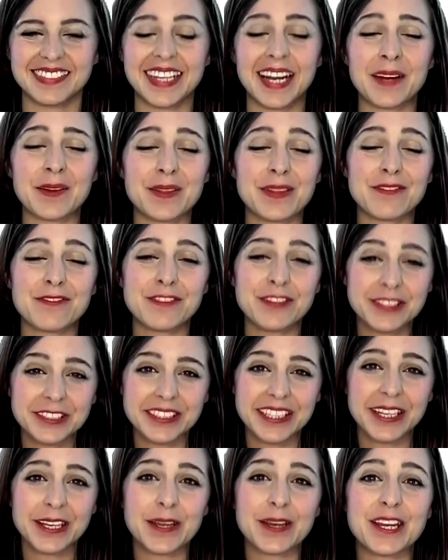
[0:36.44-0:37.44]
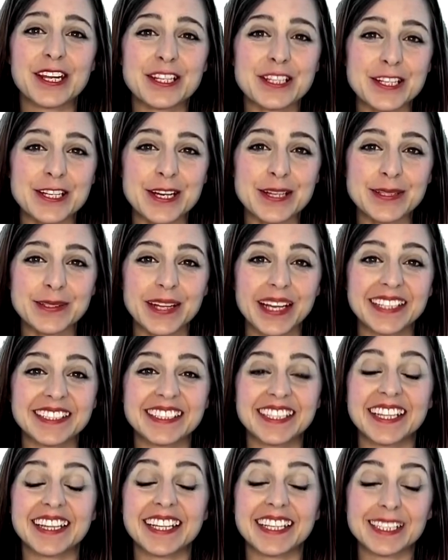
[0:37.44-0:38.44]
Now, the first thing you need to know is
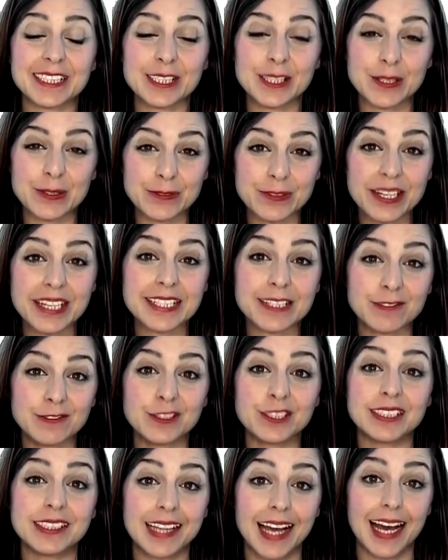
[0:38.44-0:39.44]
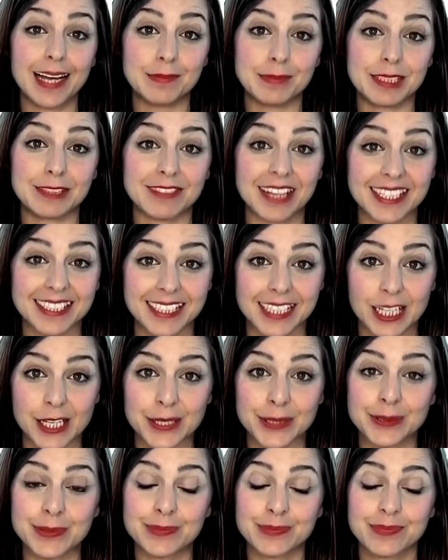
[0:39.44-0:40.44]
that there's 3 different types of
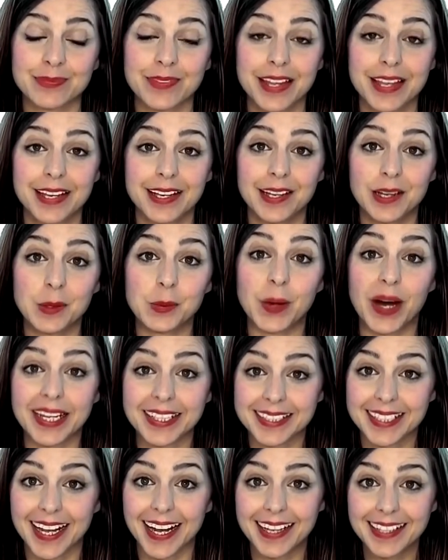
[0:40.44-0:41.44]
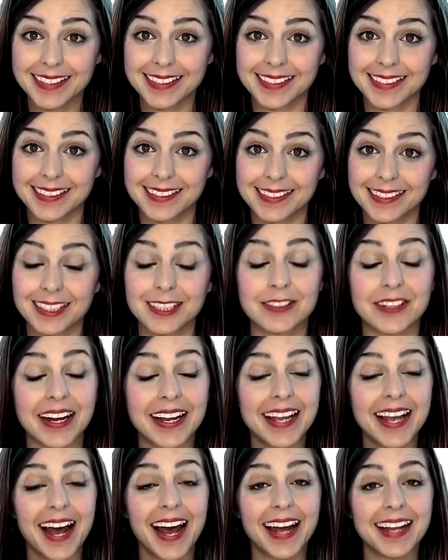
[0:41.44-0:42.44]
SEO: white hats,
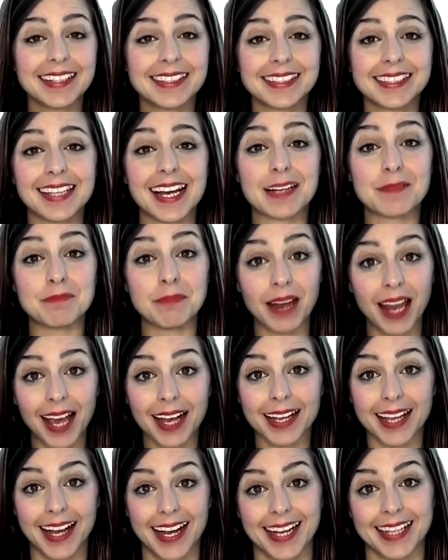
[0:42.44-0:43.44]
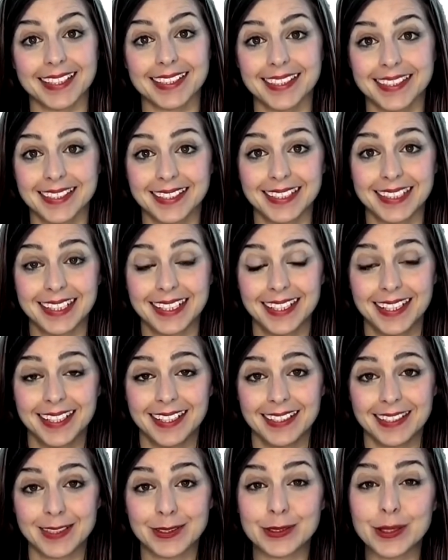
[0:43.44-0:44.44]
grey hats, and black hats.
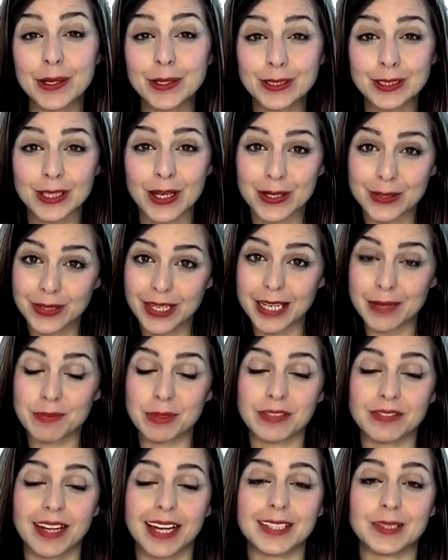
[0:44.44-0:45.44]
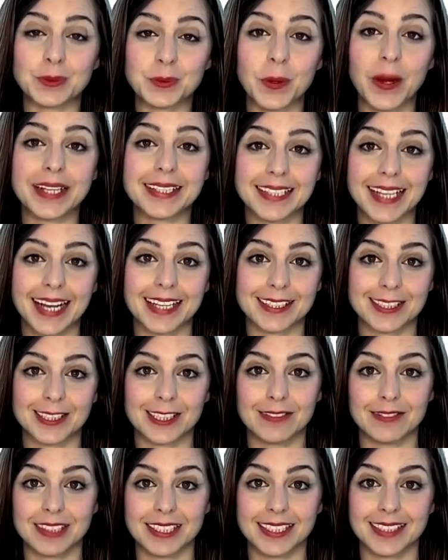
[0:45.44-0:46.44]
Scott only provides white hat
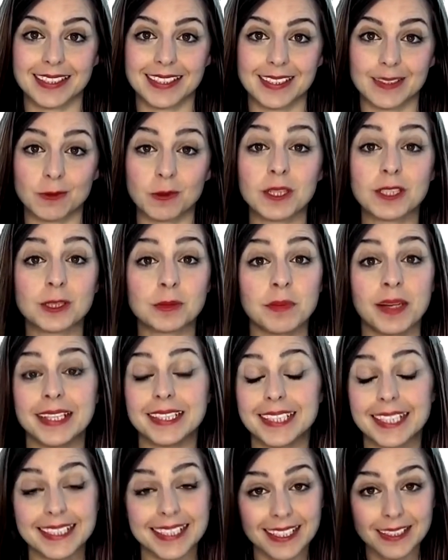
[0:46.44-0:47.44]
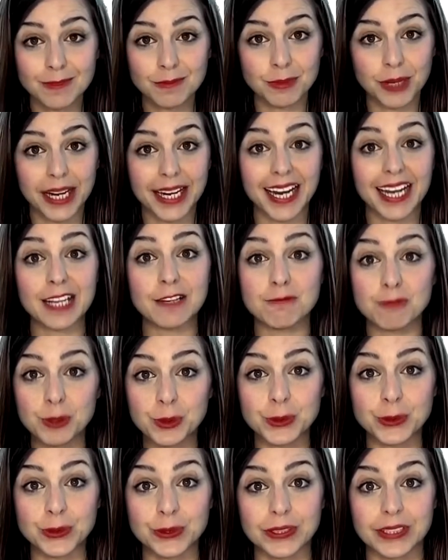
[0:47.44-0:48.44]
services, which means he doesn't break any
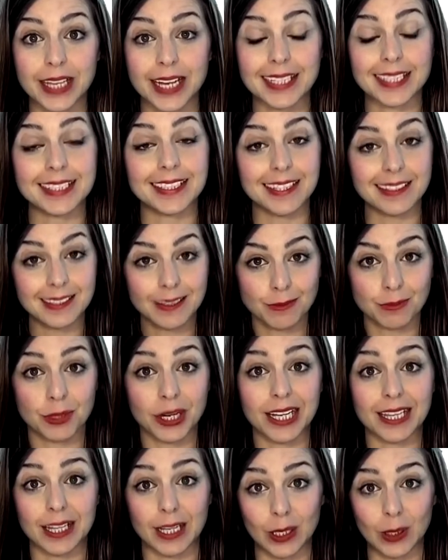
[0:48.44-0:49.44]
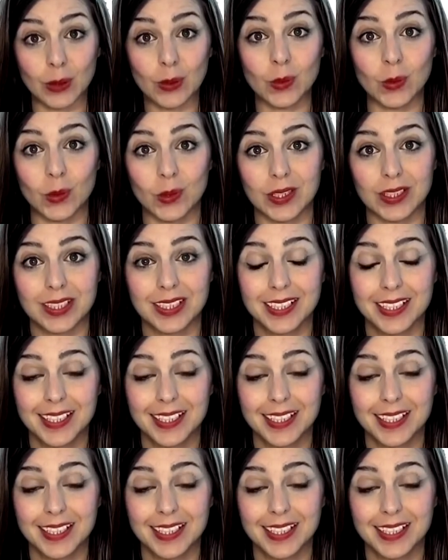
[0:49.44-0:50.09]
rules and he doesn't break the law.